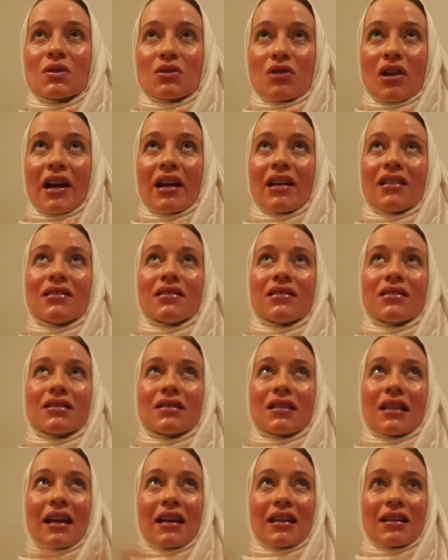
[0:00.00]
try and
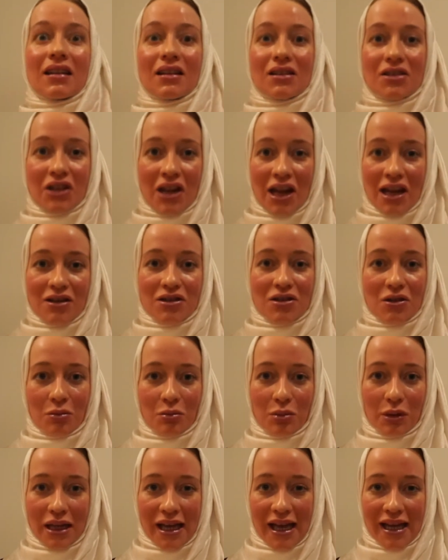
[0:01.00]
like change your
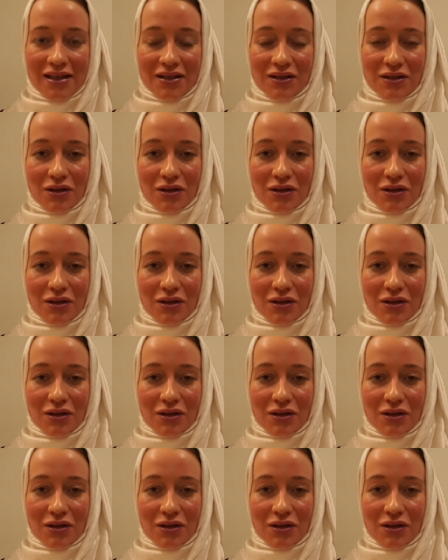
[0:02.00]
place,